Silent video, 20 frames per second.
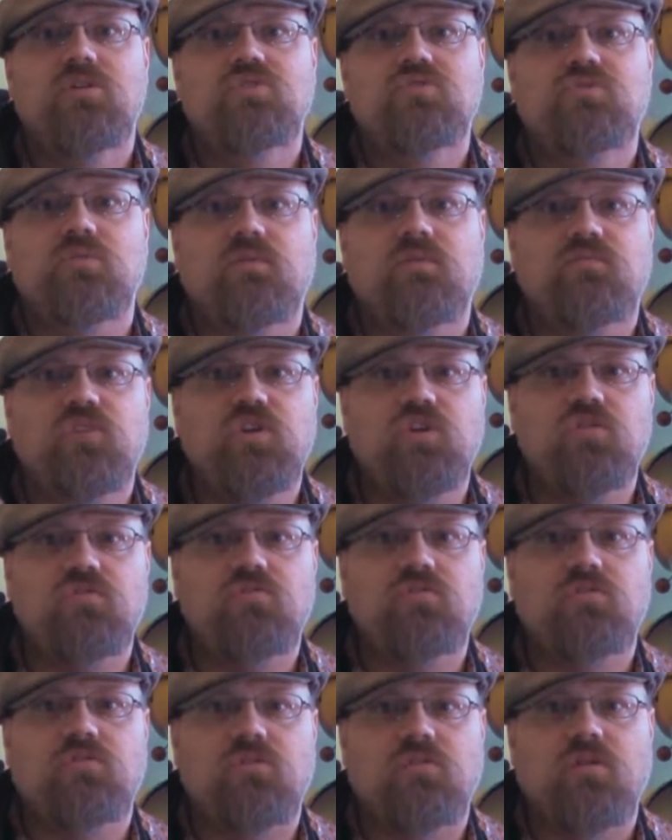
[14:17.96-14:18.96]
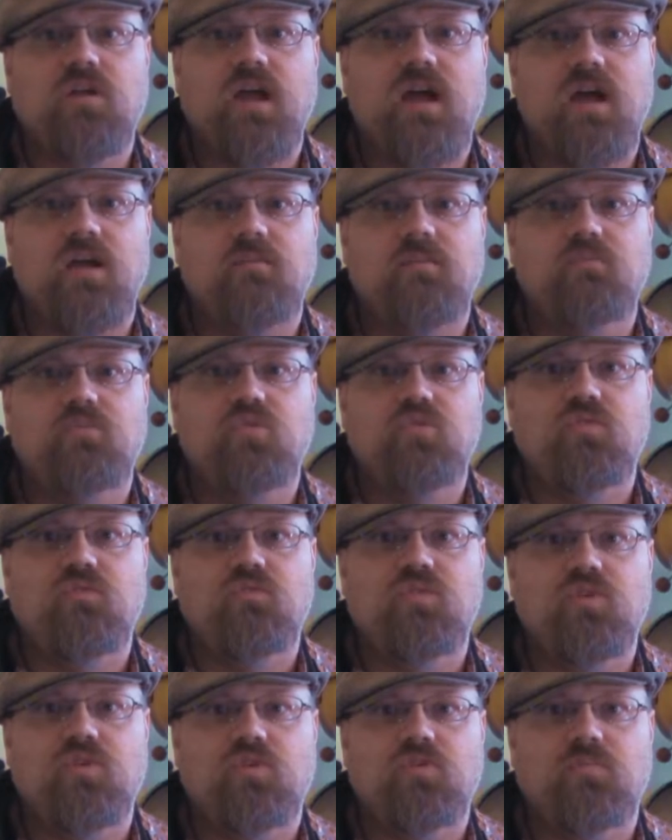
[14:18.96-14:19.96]
So if you learn how to
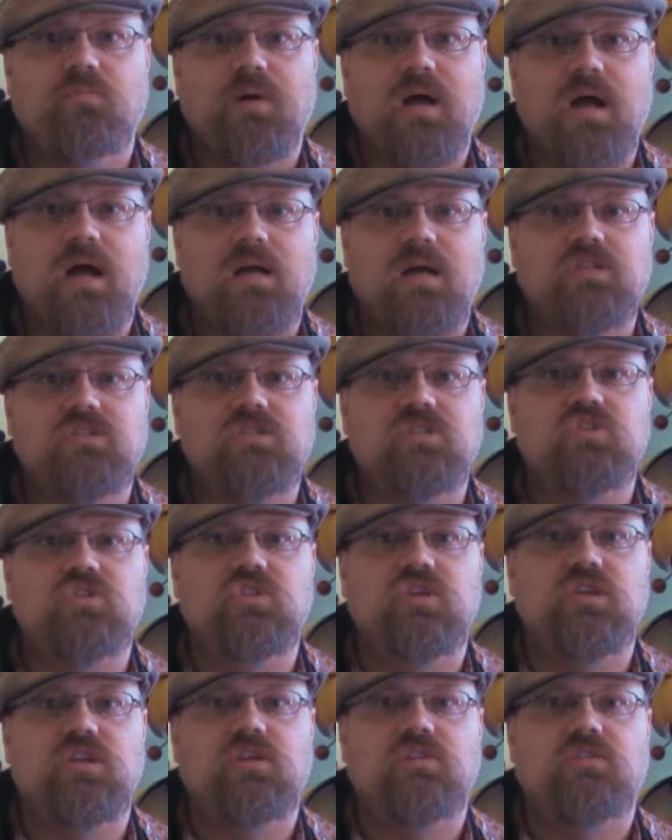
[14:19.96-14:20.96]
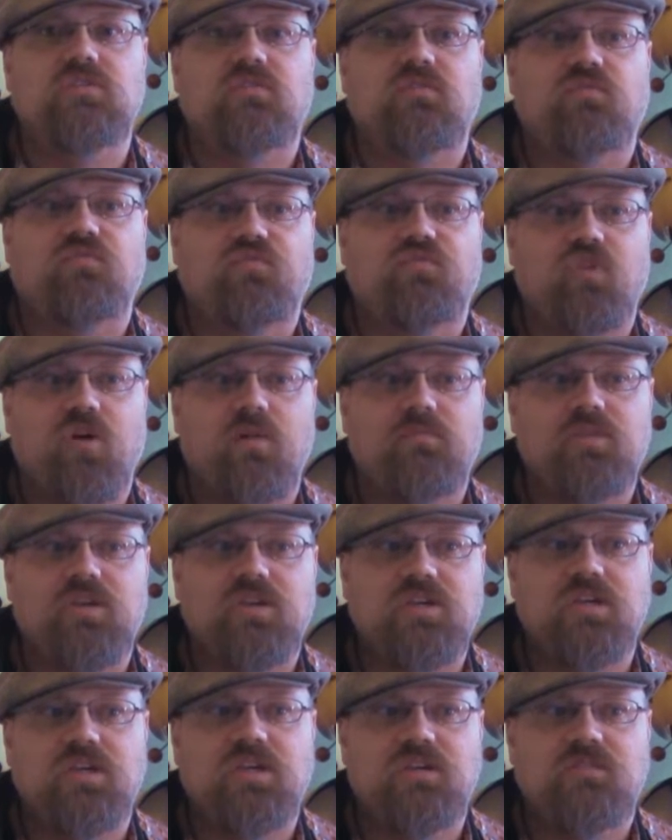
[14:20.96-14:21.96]
move your boxes in from the
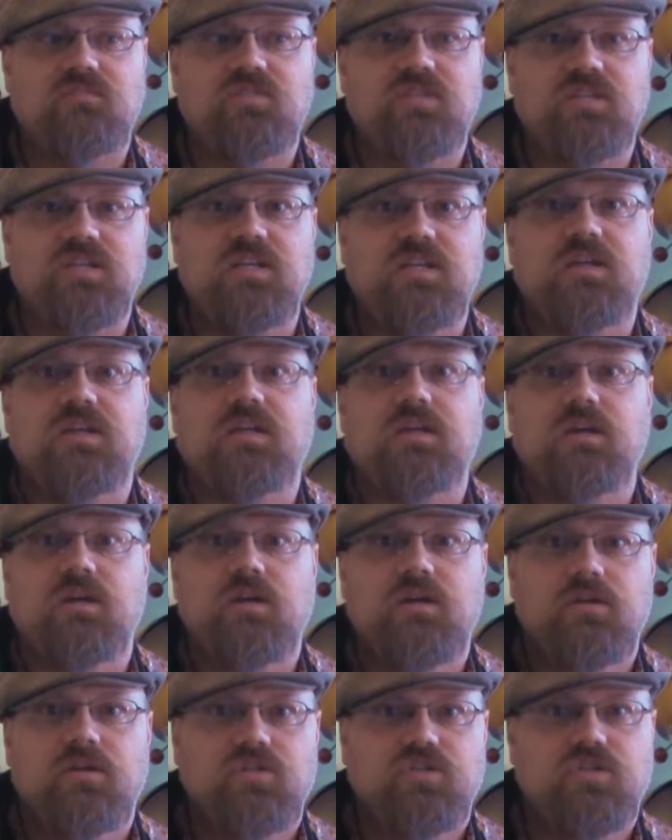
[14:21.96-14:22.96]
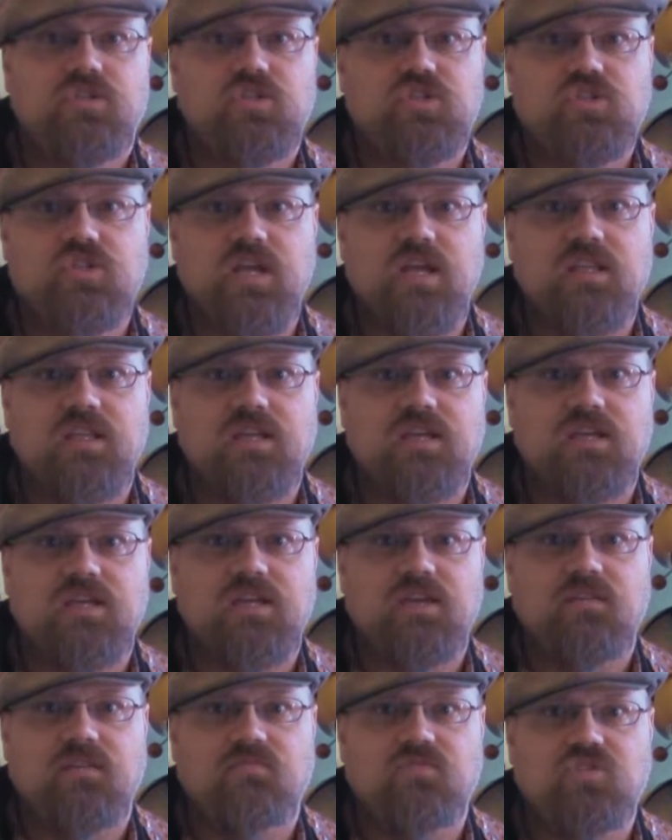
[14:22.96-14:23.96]
key of D to, say, the
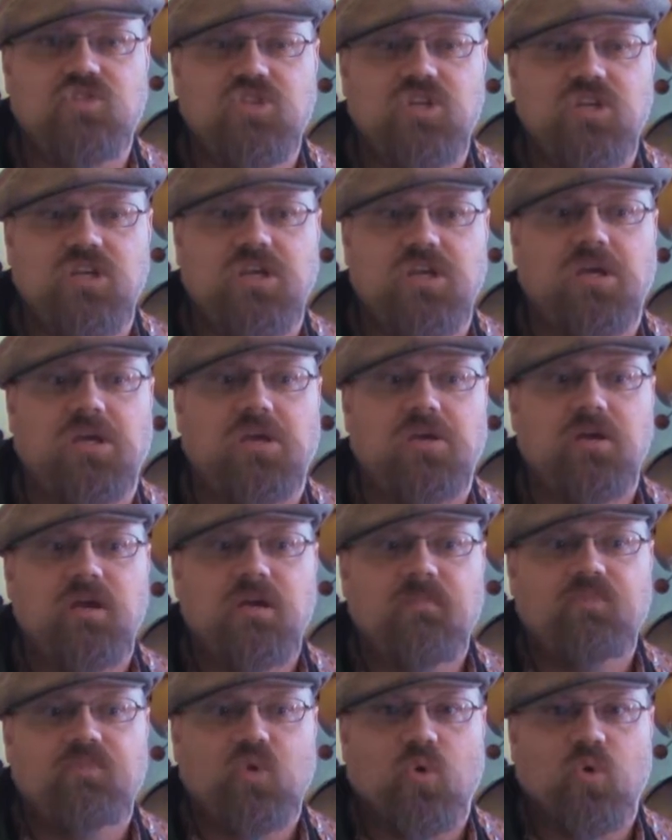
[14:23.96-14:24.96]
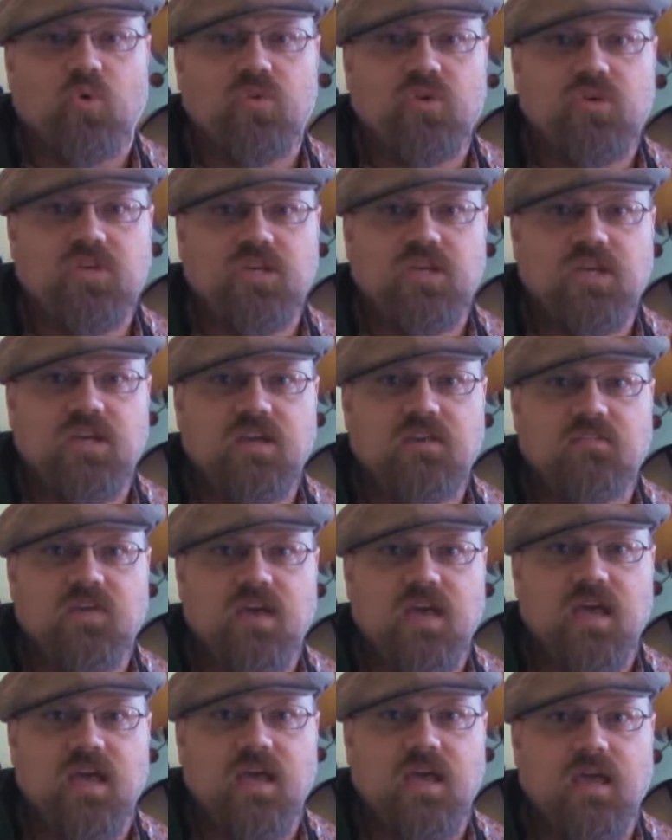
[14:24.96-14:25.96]
key of G or the key
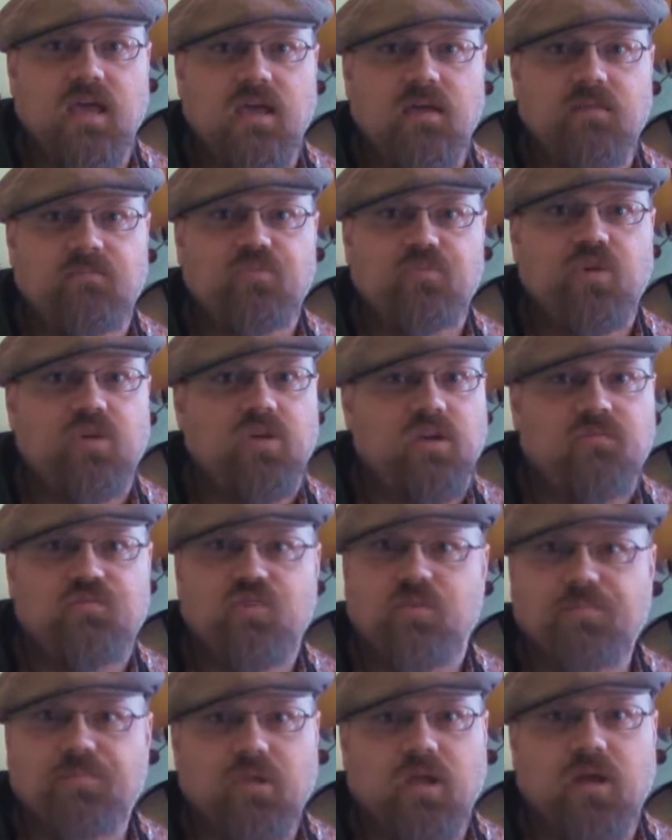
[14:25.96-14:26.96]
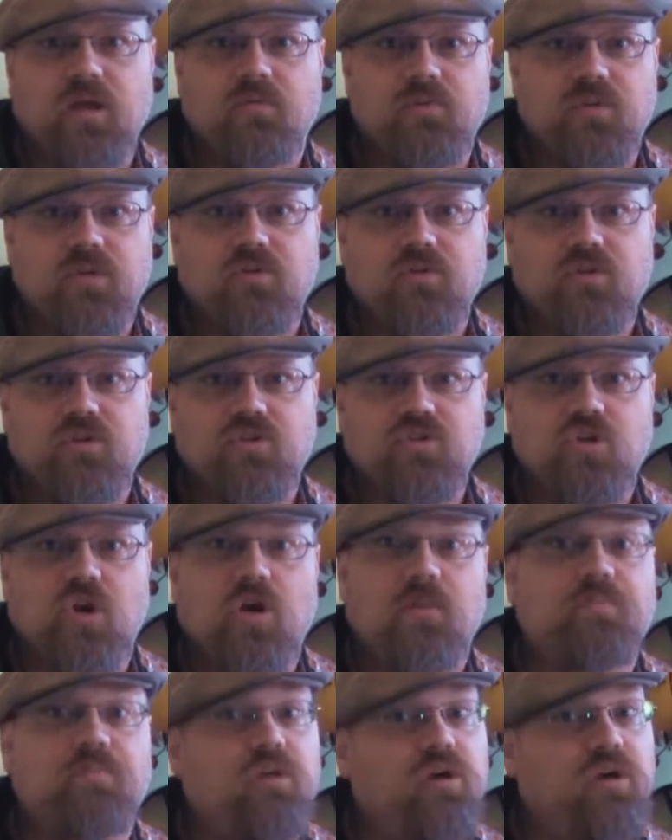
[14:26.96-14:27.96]
of A, if you're playing with other
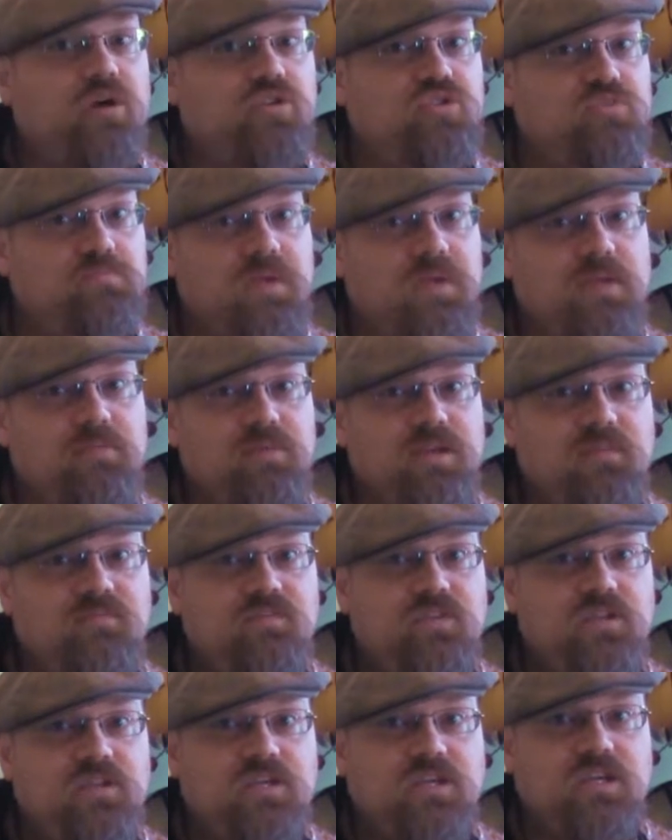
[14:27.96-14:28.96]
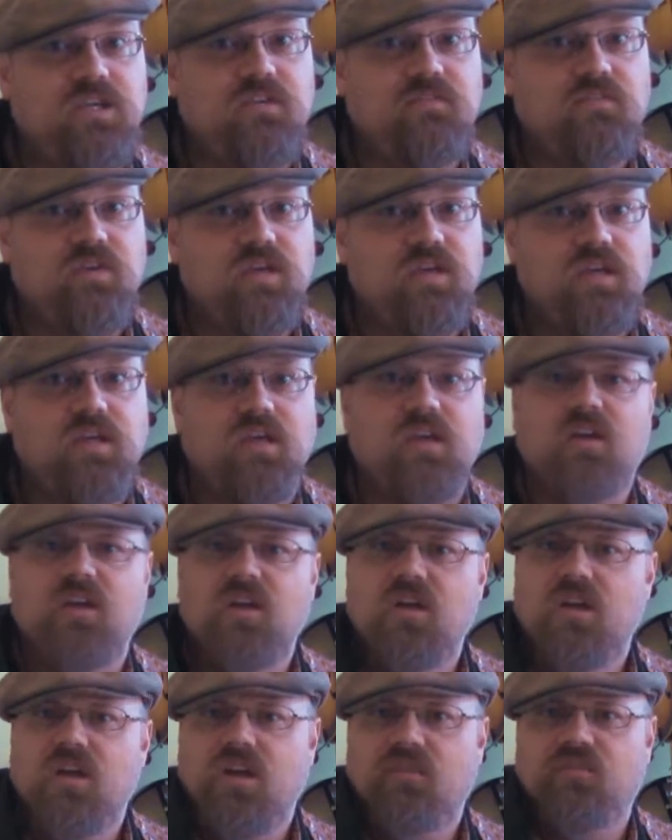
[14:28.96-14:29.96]
guitar players, maybe even the key of E.
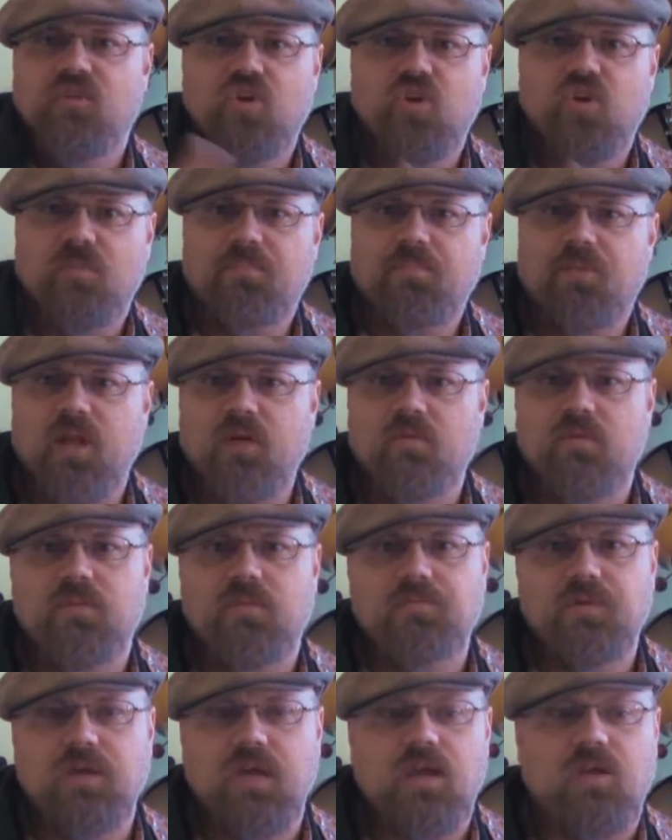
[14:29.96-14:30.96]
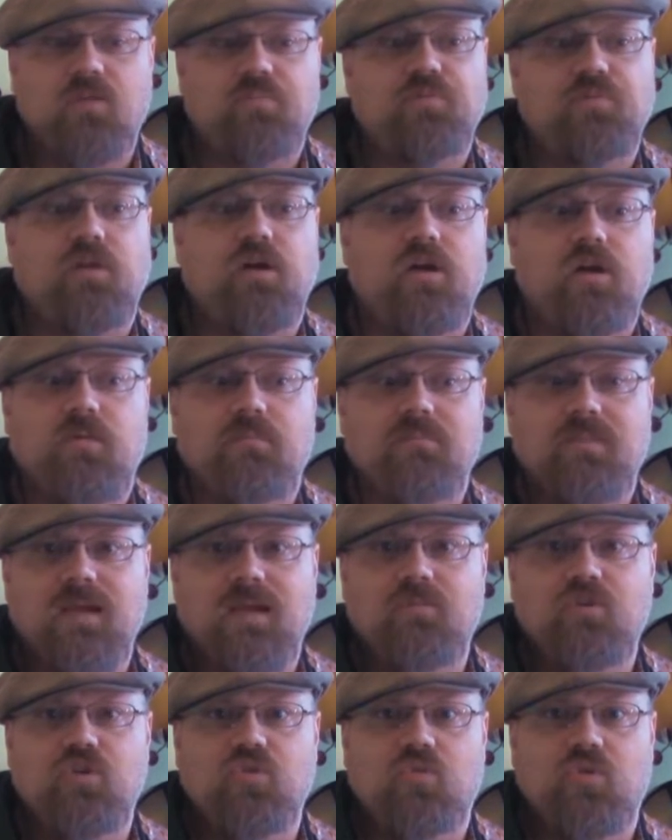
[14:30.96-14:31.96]
If you're going to play with a piano player,
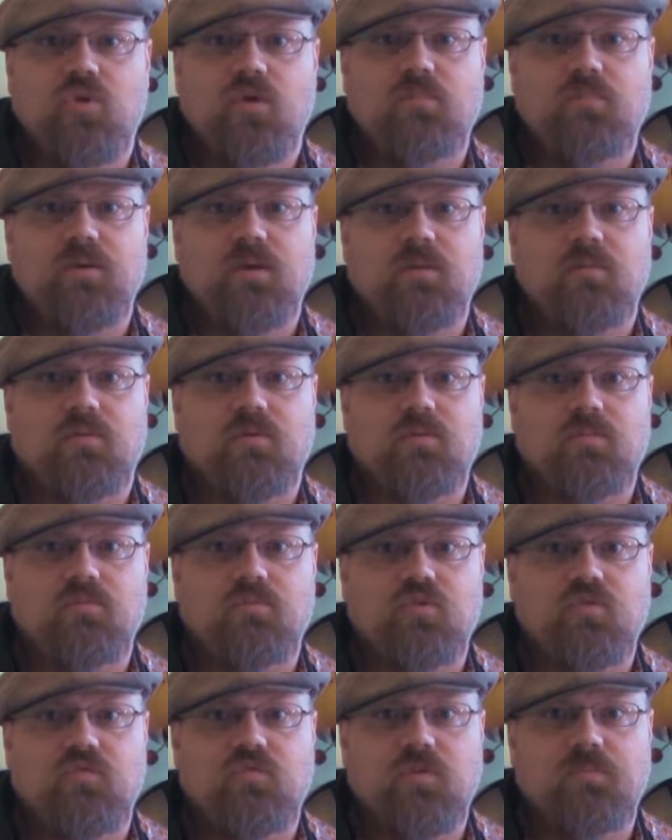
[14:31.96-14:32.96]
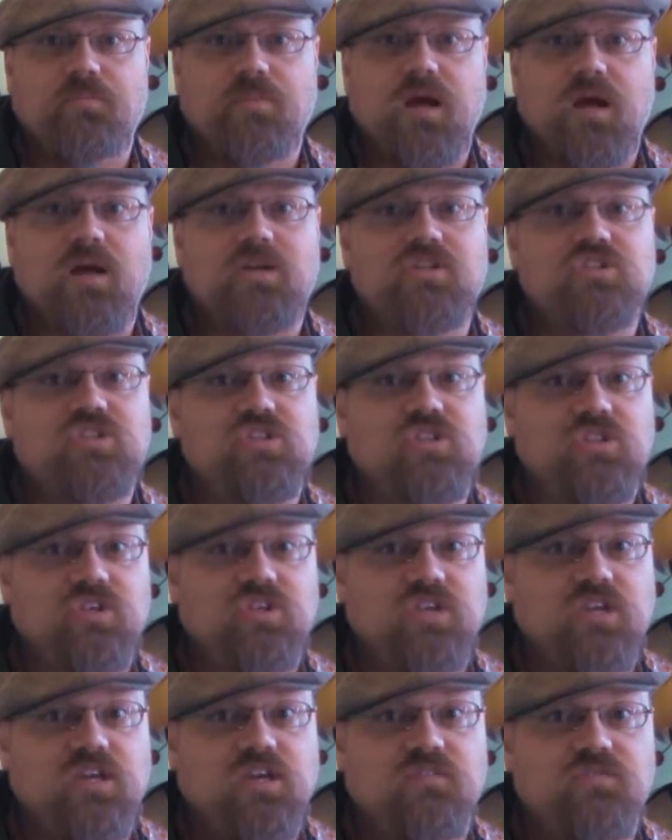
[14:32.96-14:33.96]
maybe you want to be able to move your box to the
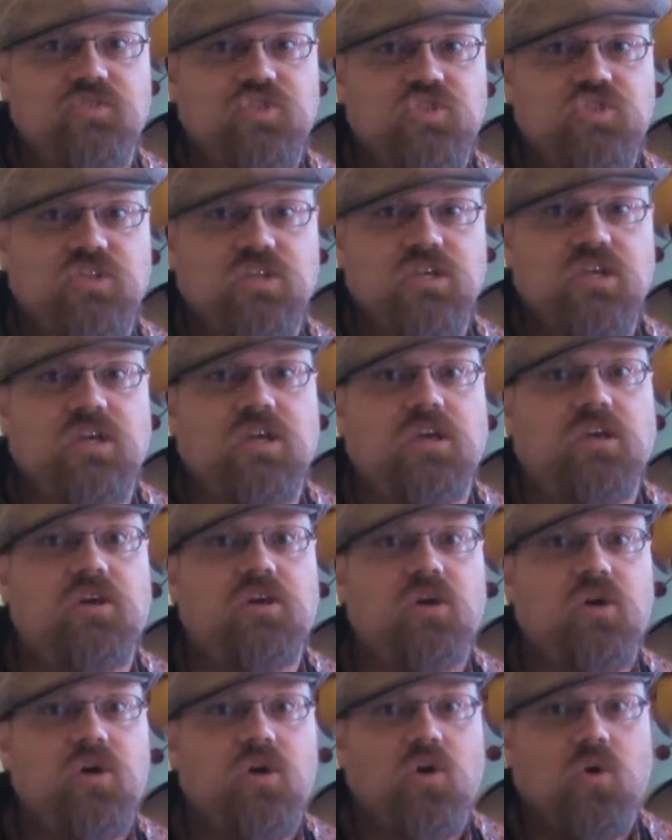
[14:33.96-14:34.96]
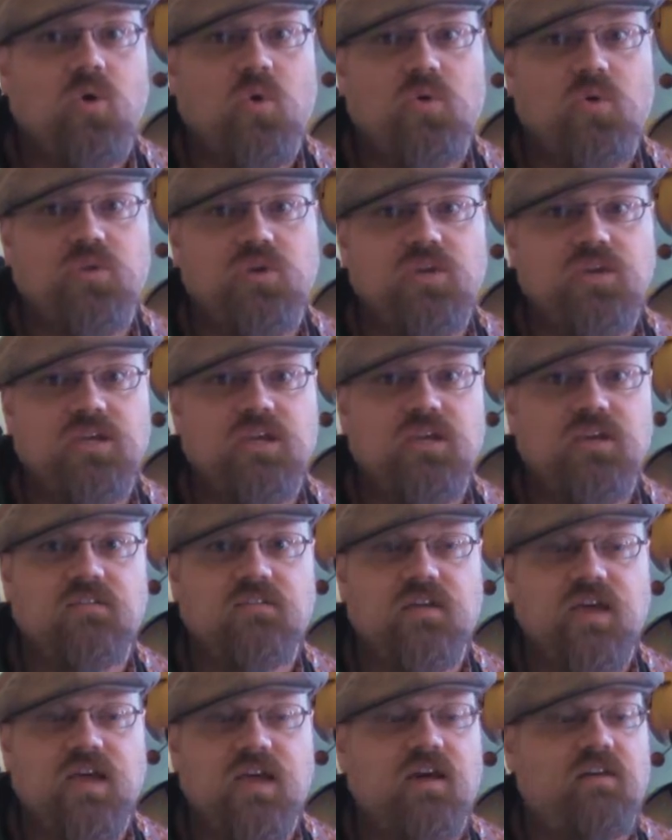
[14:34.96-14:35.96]
key of C or the key
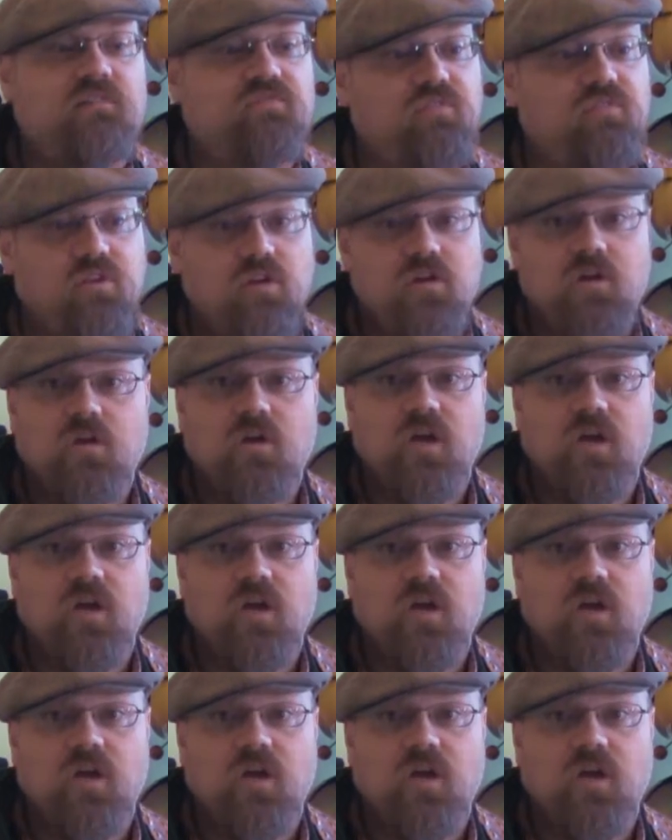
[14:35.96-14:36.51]
of F.